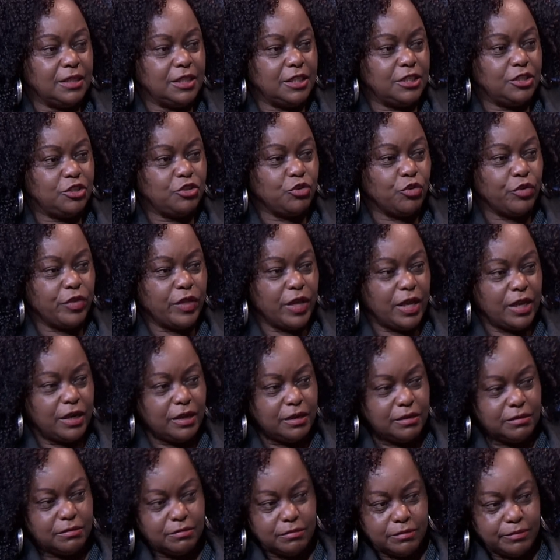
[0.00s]
so
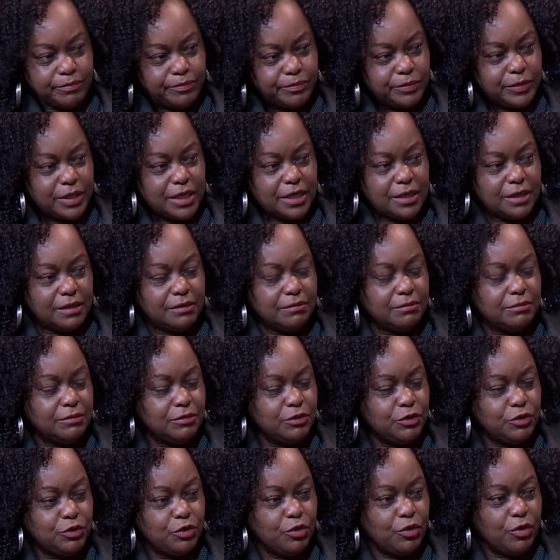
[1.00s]
then,
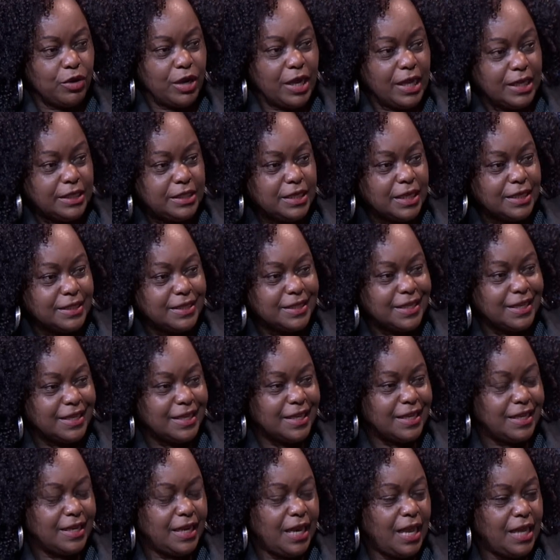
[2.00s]
you know, enters
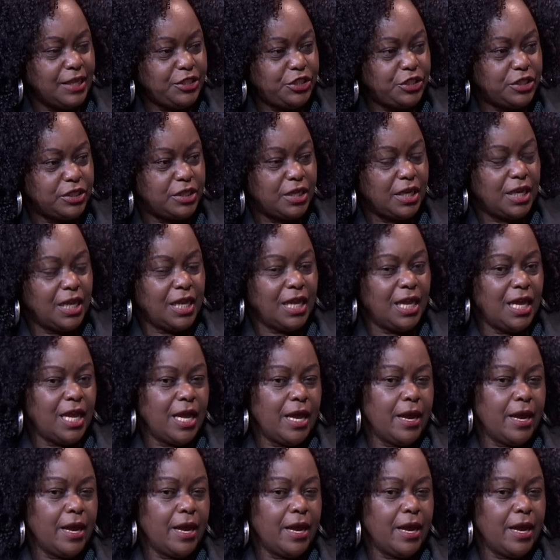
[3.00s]
Elachi.